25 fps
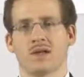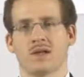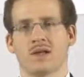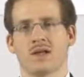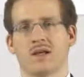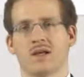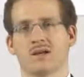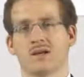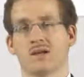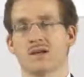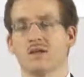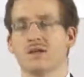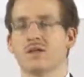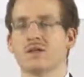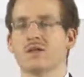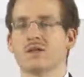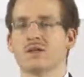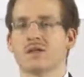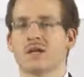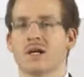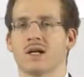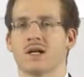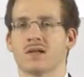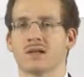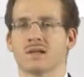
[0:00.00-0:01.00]
there's a good
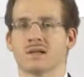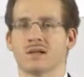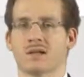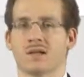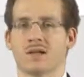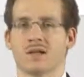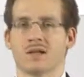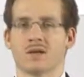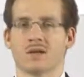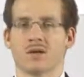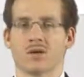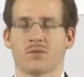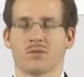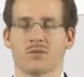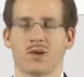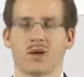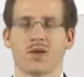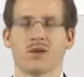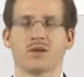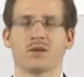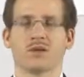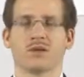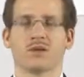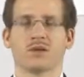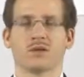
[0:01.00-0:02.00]
chance that your
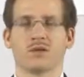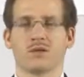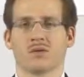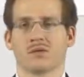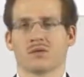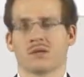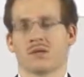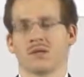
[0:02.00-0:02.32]
parallel or